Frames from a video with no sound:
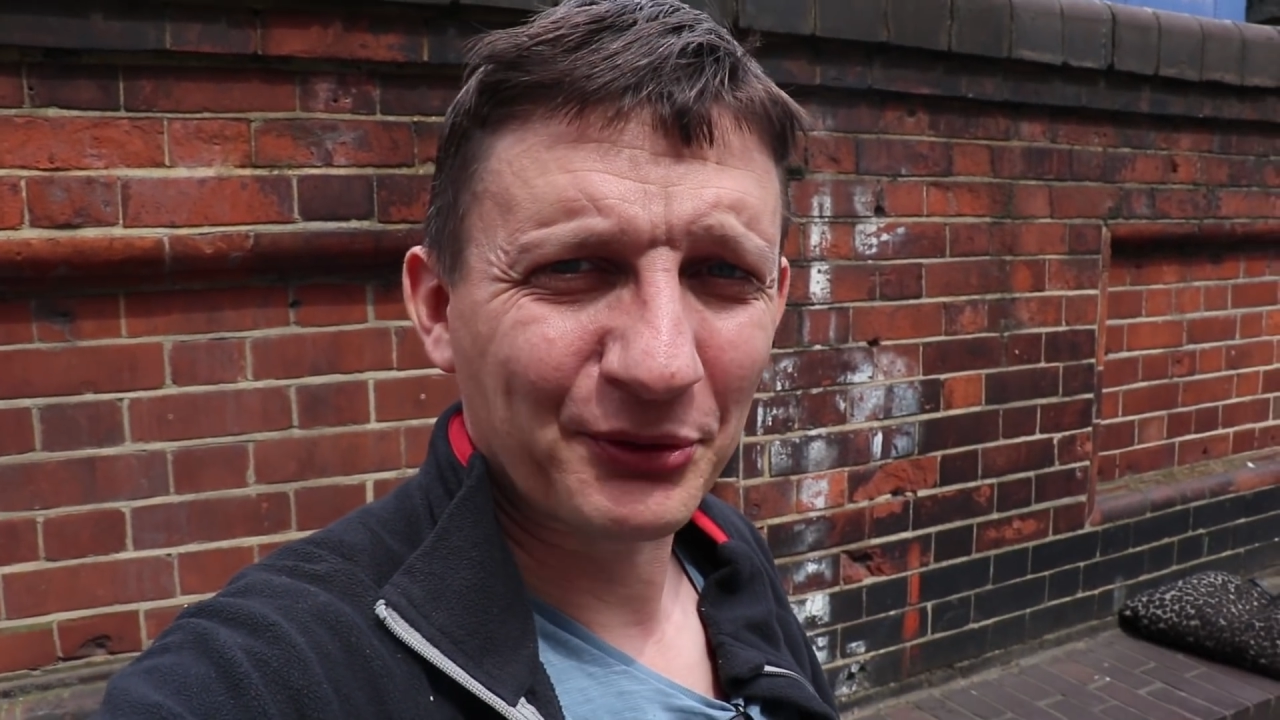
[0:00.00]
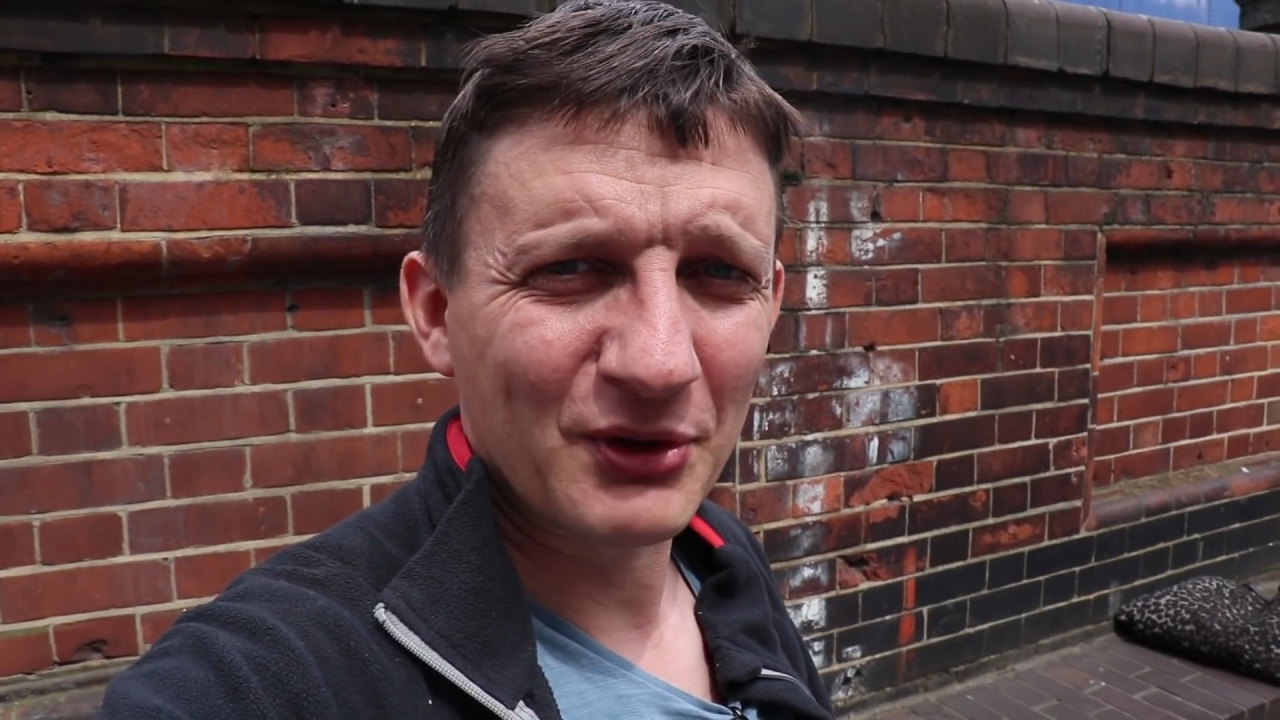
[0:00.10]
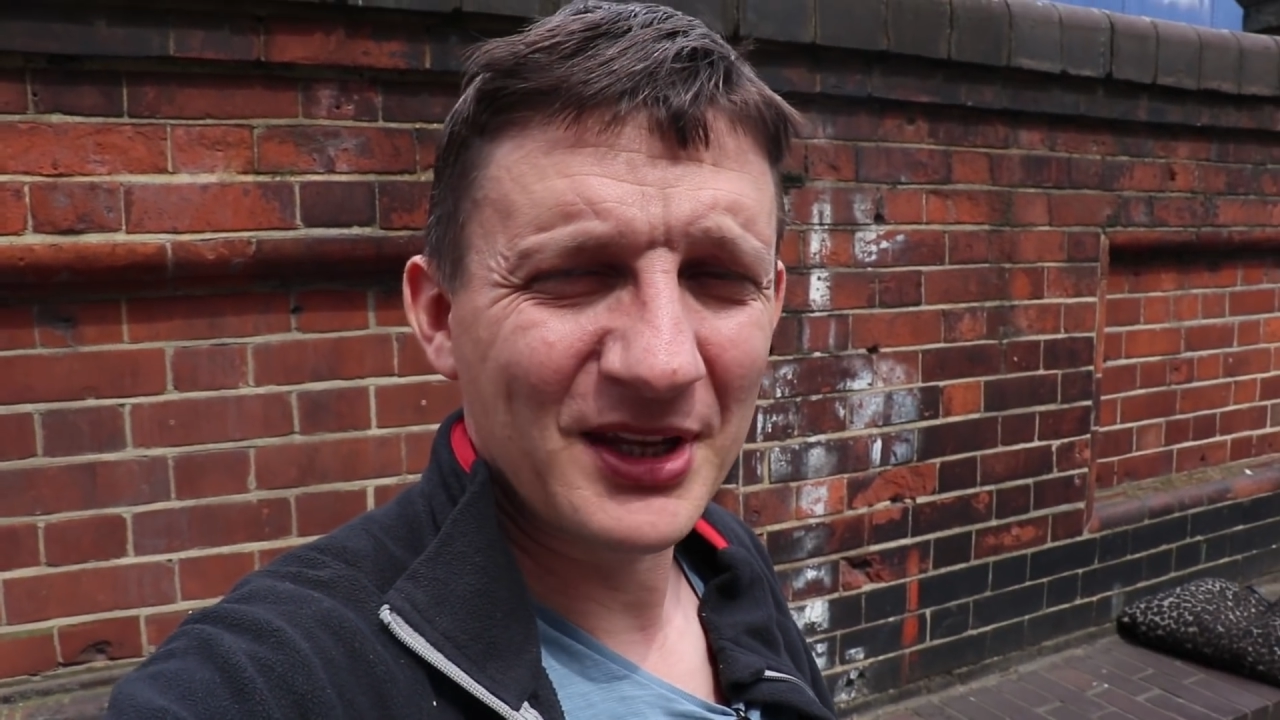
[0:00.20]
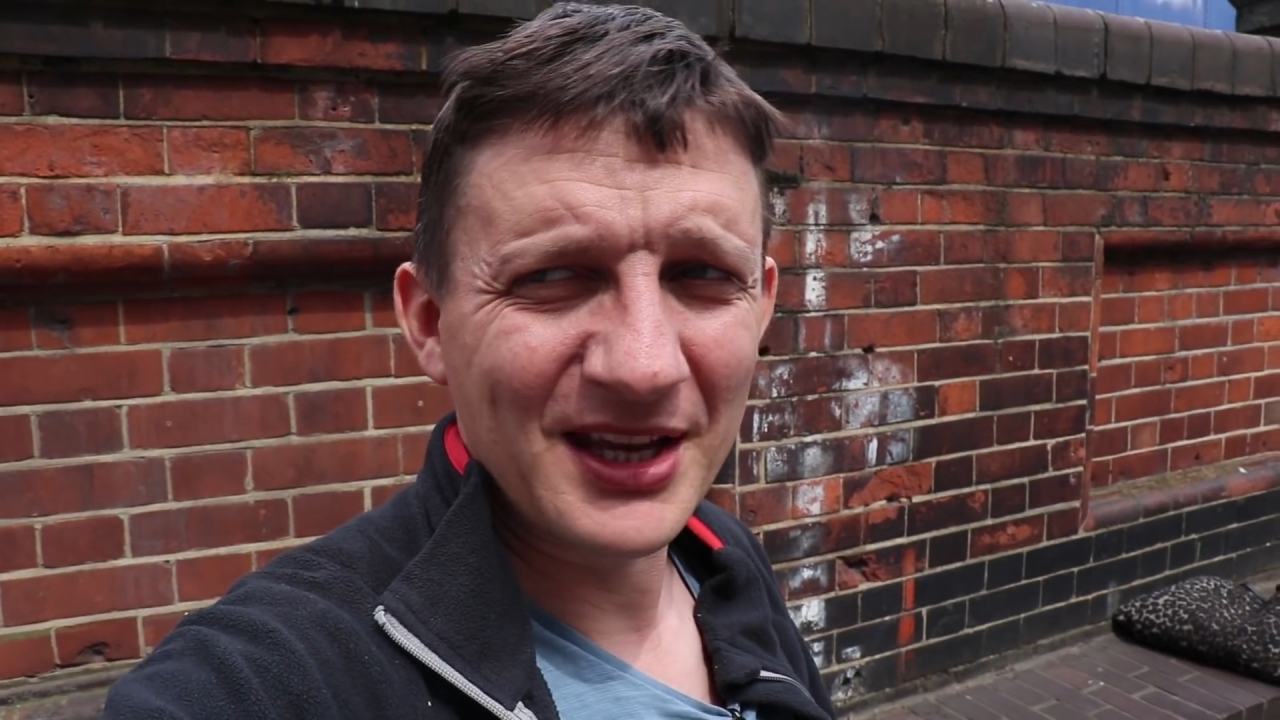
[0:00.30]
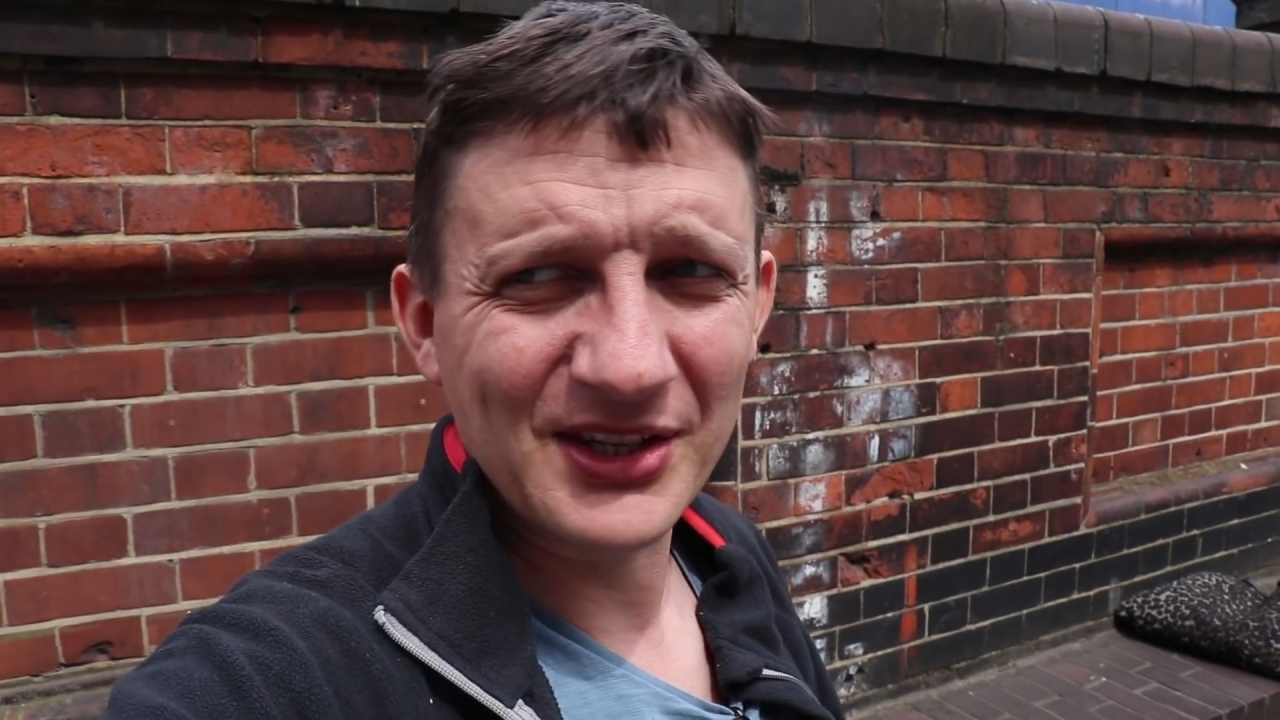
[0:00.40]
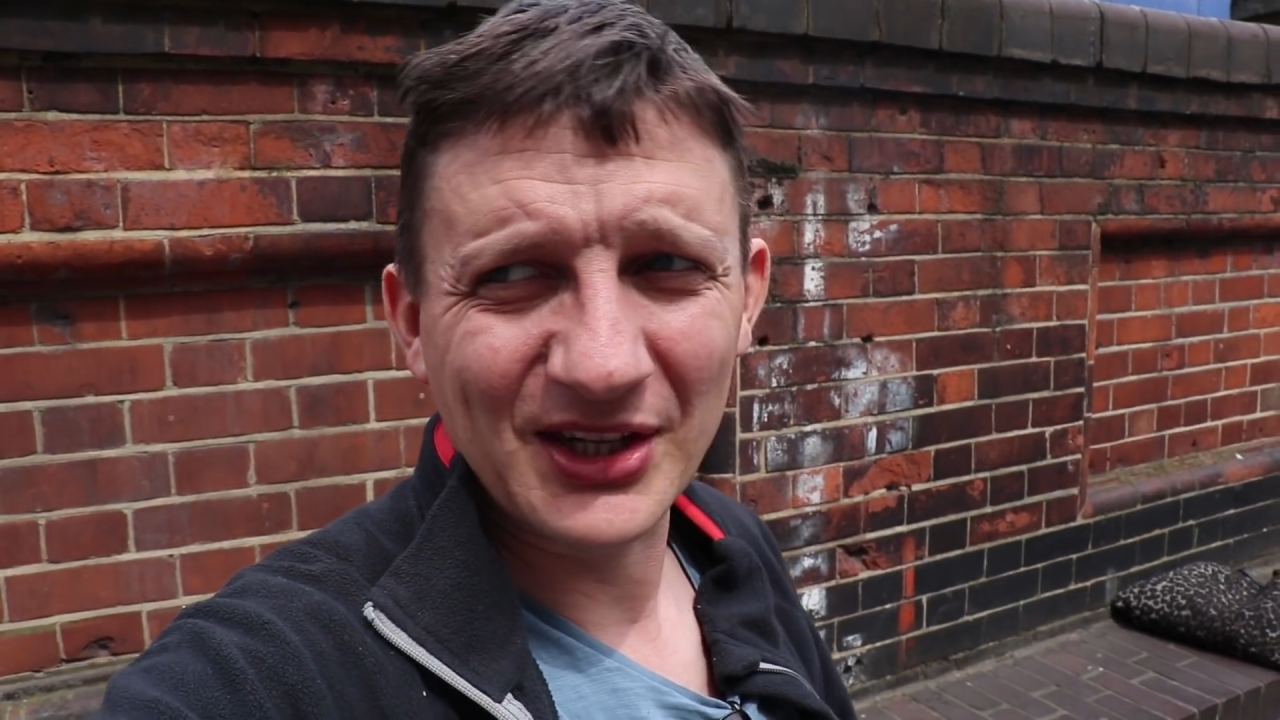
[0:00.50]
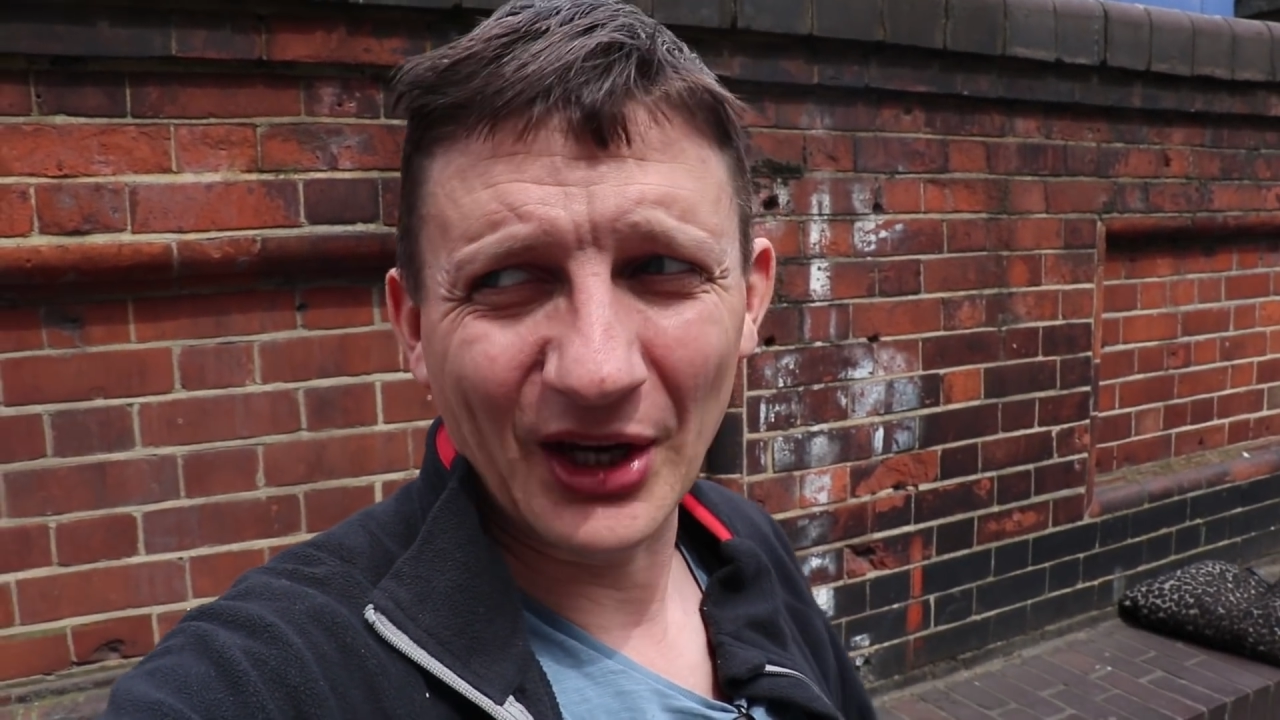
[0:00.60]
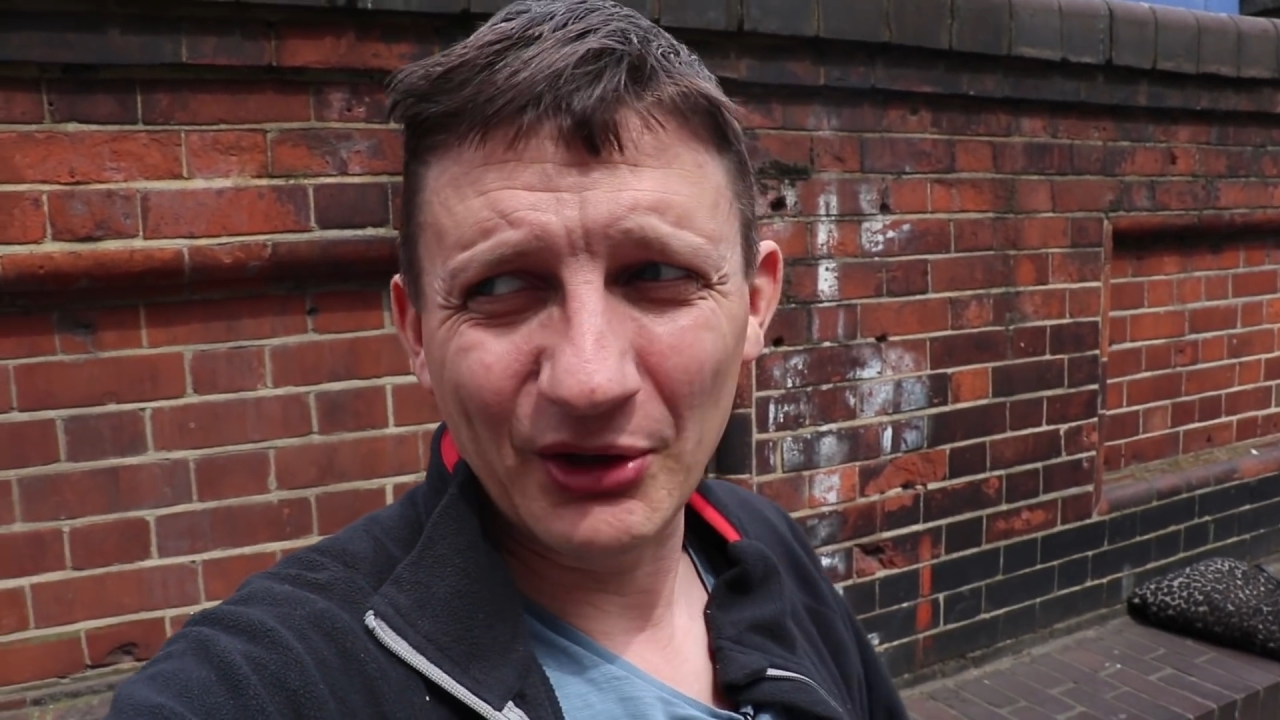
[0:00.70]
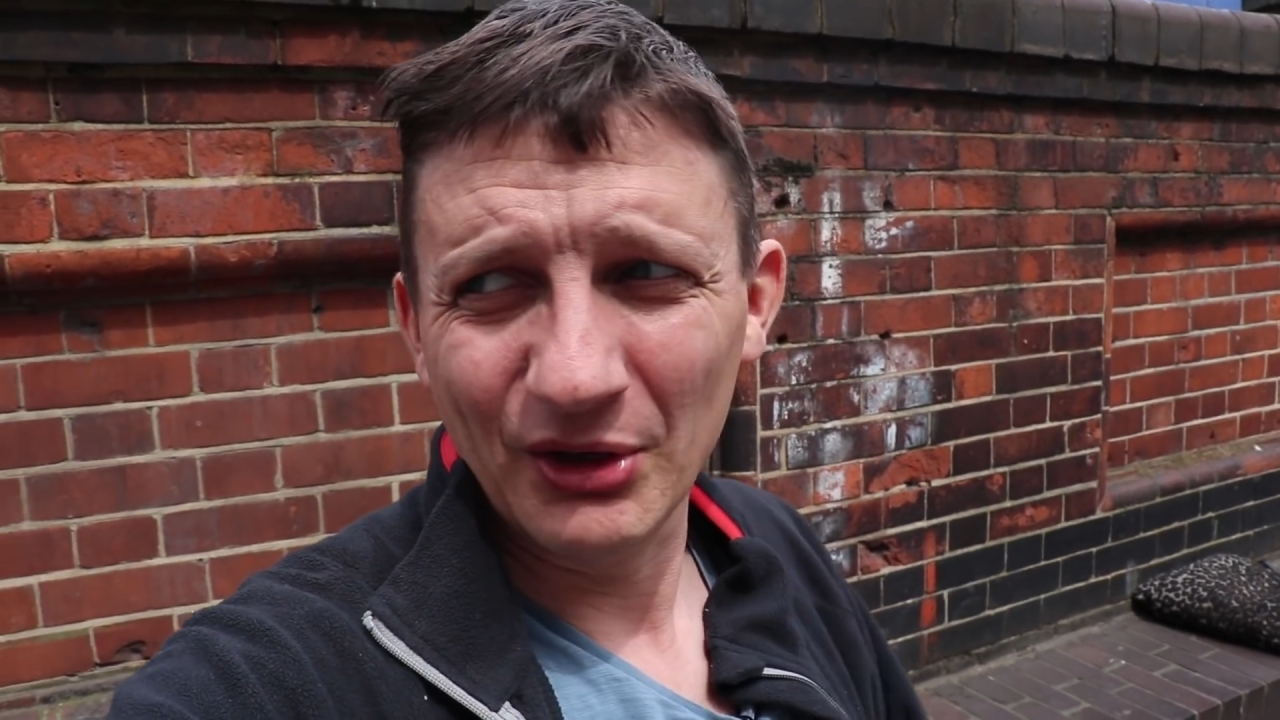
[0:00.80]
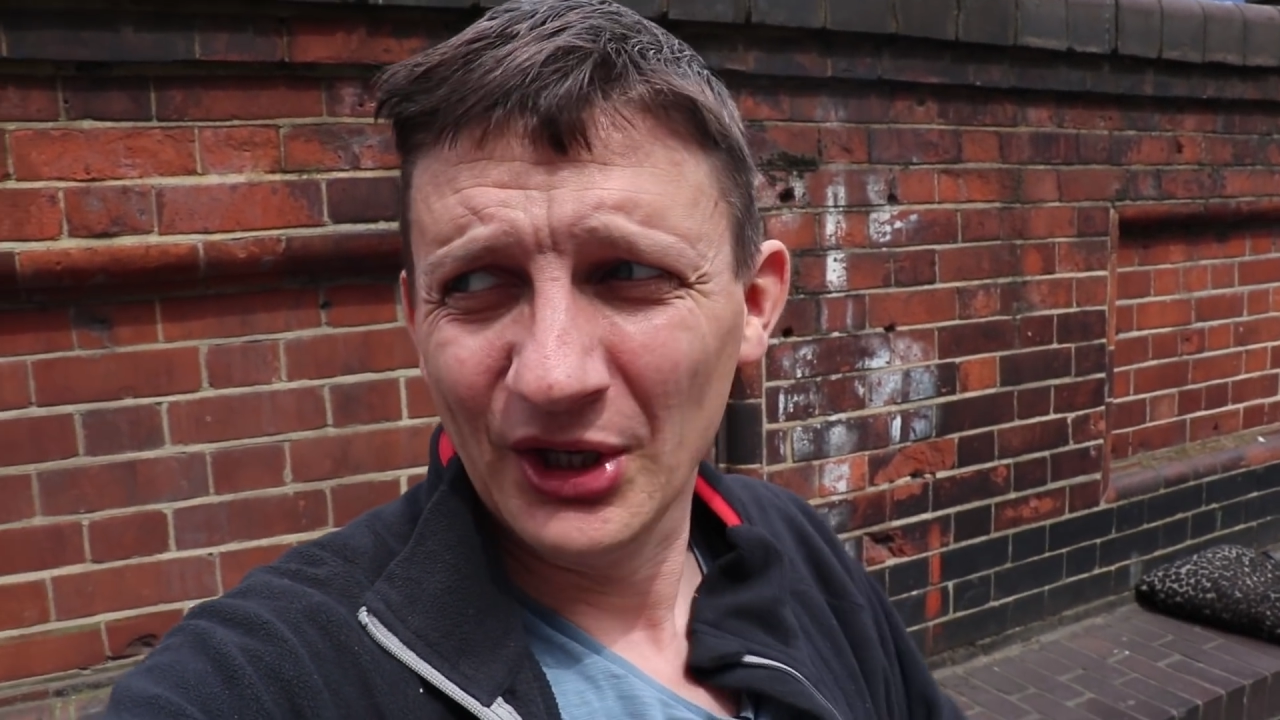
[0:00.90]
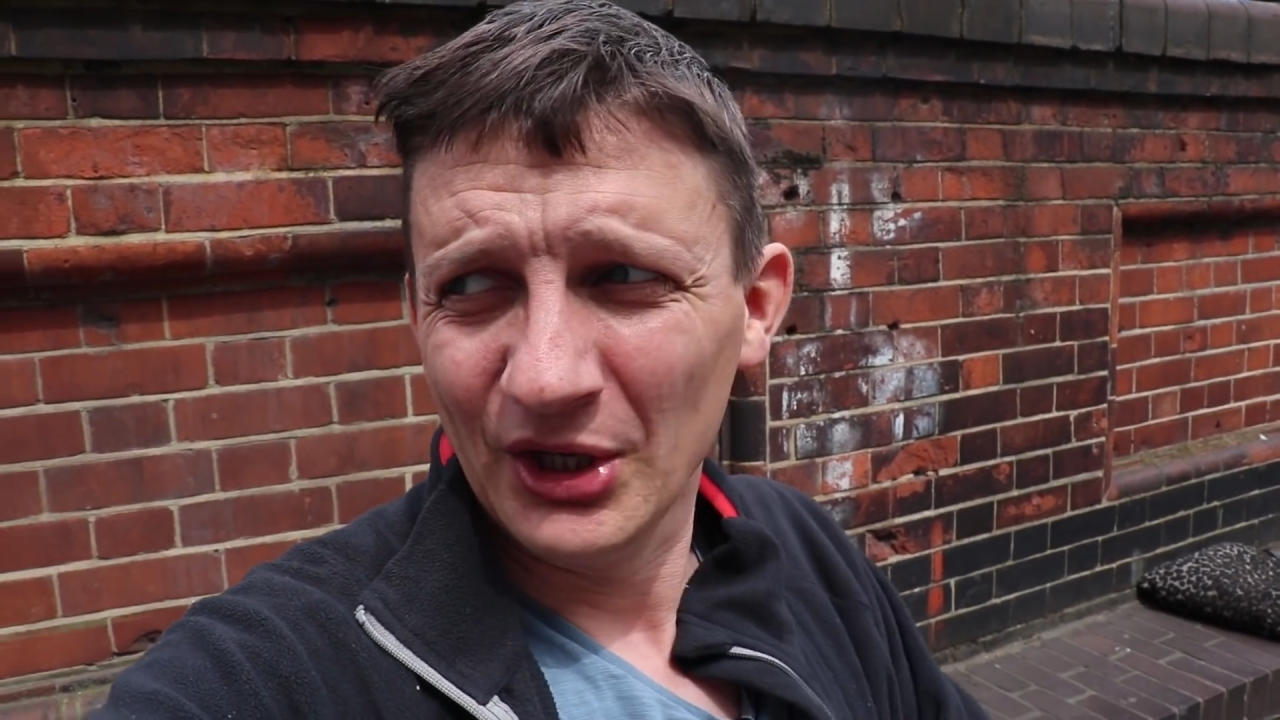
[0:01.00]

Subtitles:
3 years ago.